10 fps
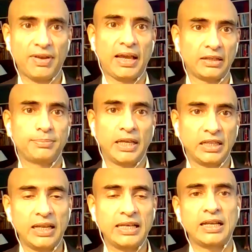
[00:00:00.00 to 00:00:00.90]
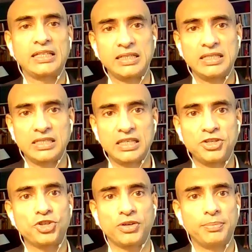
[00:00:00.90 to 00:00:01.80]
fact, by the late 19th
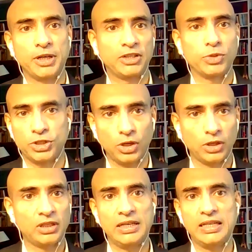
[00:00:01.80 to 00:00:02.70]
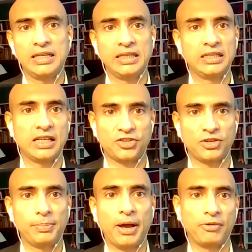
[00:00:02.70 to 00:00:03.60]
century, Britain was not the leading
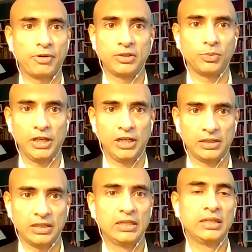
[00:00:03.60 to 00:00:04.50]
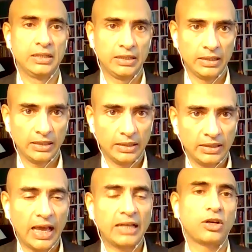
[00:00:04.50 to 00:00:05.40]
industrial power in the world.
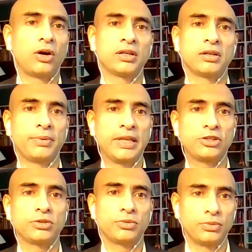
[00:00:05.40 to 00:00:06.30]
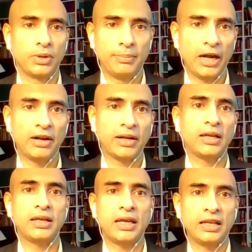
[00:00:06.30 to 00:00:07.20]
That honor went to
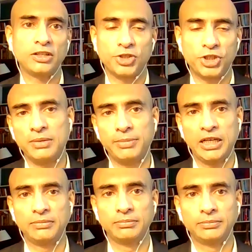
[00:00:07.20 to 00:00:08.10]
America and to Germany.